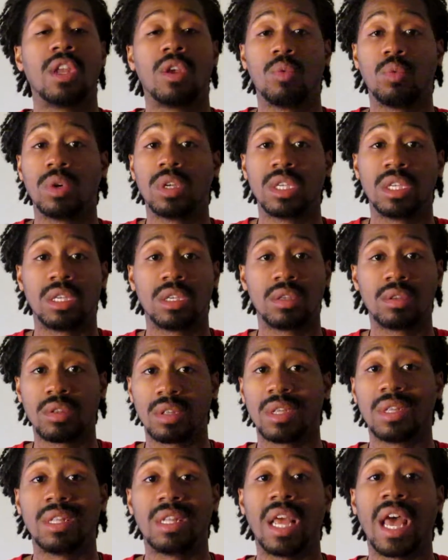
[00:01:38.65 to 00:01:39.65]
it was
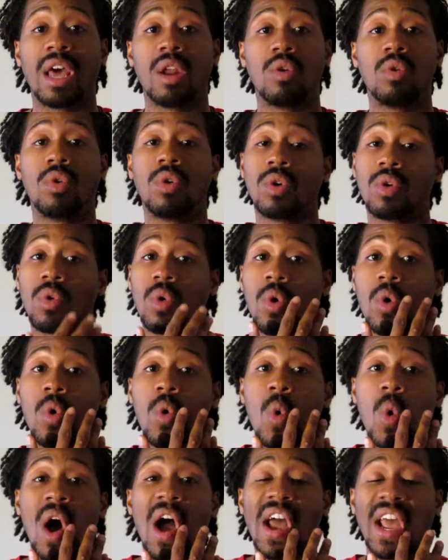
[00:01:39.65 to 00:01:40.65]
dead on
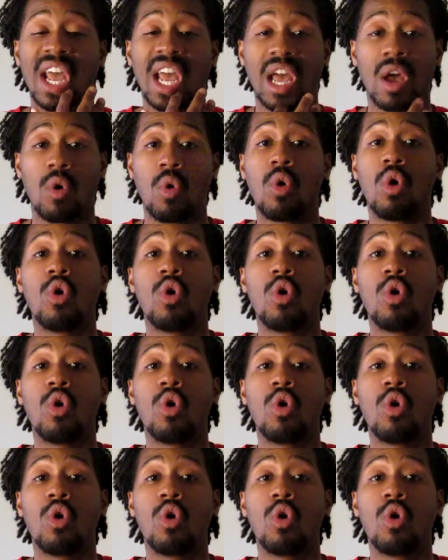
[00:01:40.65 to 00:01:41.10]
who I